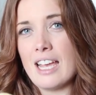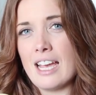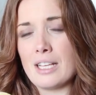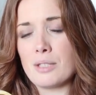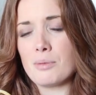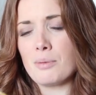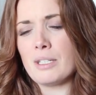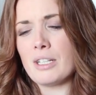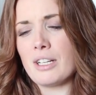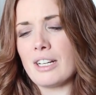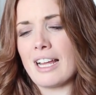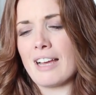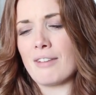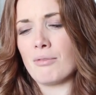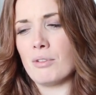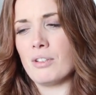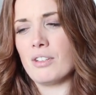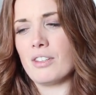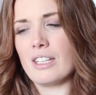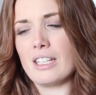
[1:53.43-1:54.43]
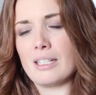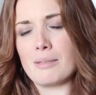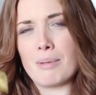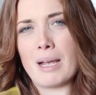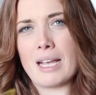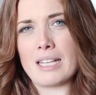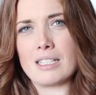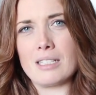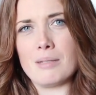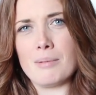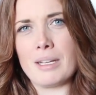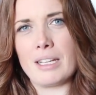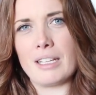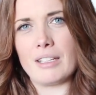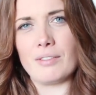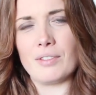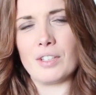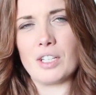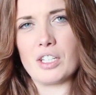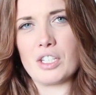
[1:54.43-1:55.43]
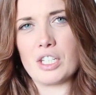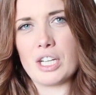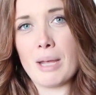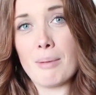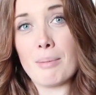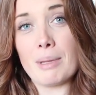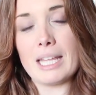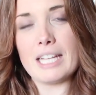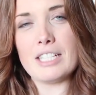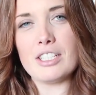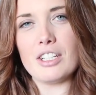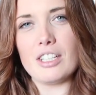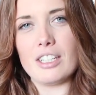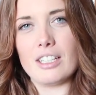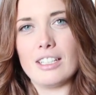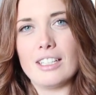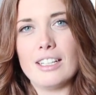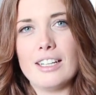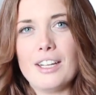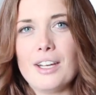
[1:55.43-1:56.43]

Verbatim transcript: as we don't have one of these pasta making videos yet, but they do.